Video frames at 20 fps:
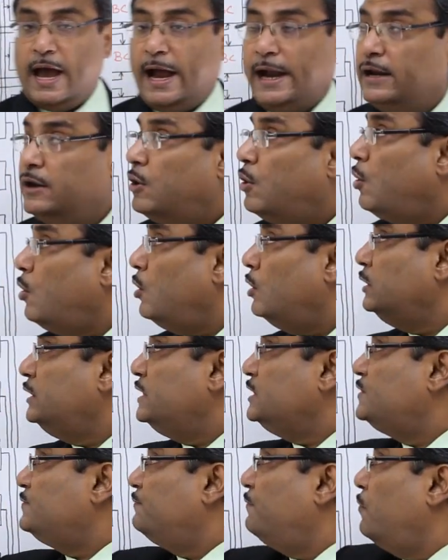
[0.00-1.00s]
and all
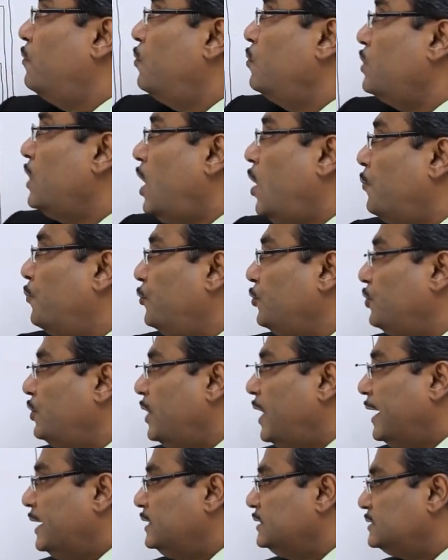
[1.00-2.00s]
these four output
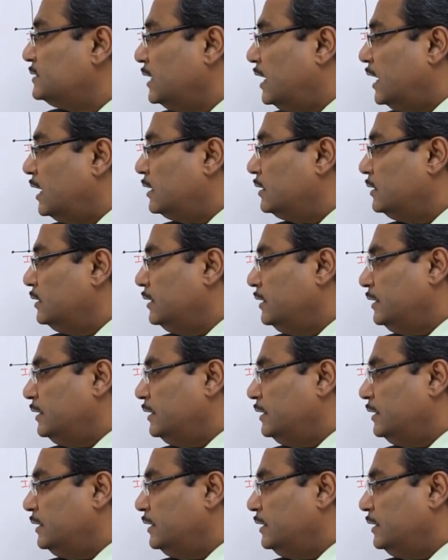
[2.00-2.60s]
lines are